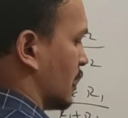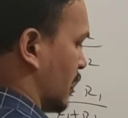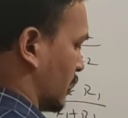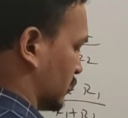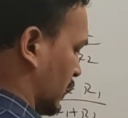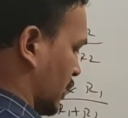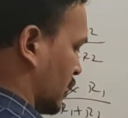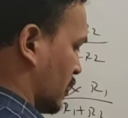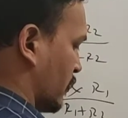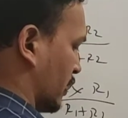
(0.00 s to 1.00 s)
R3.
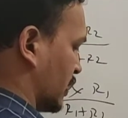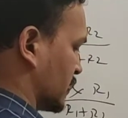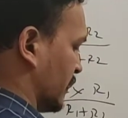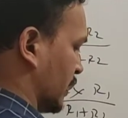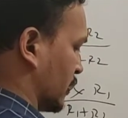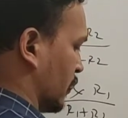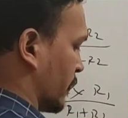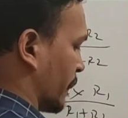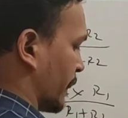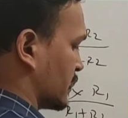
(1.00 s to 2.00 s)
What is
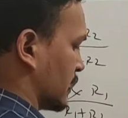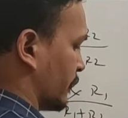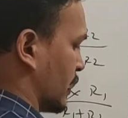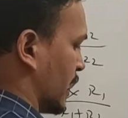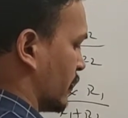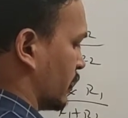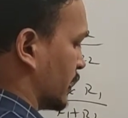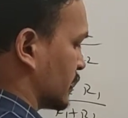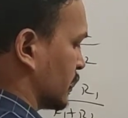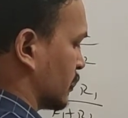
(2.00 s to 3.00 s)
V2? Supply
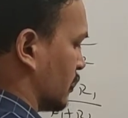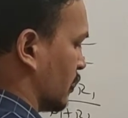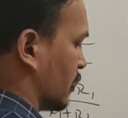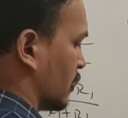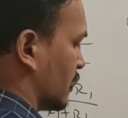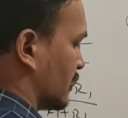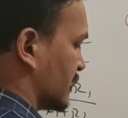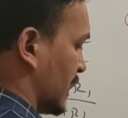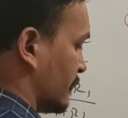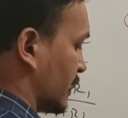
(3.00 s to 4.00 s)
voltage into
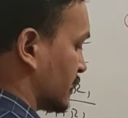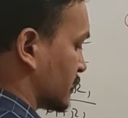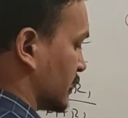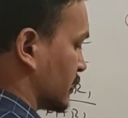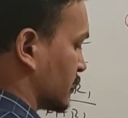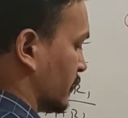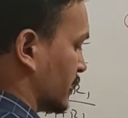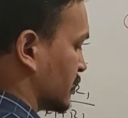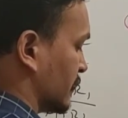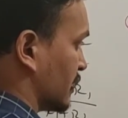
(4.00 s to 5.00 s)
same resistance. What
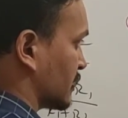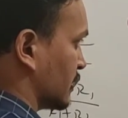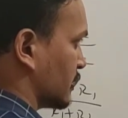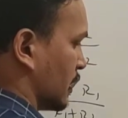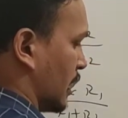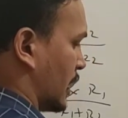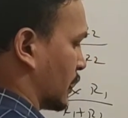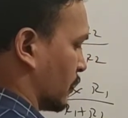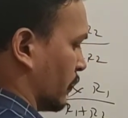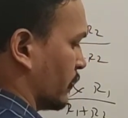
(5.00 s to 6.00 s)
is same resistance?
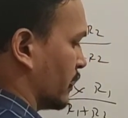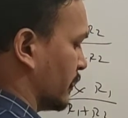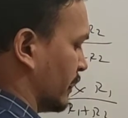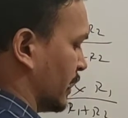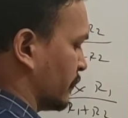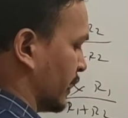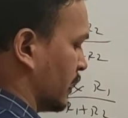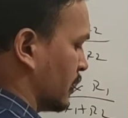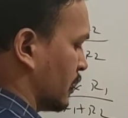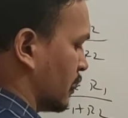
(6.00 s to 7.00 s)
R2 divided
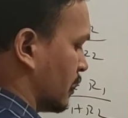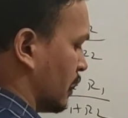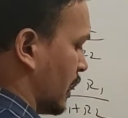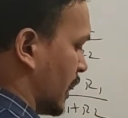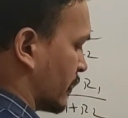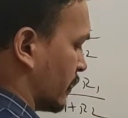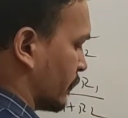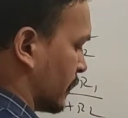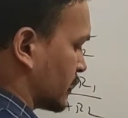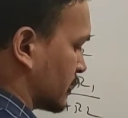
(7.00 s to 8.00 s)
by
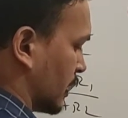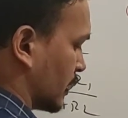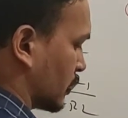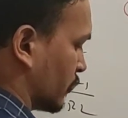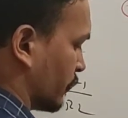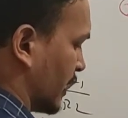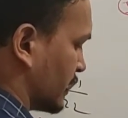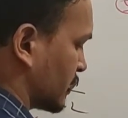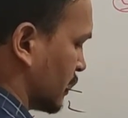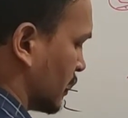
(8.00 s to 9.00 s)
R1 plus R2 plus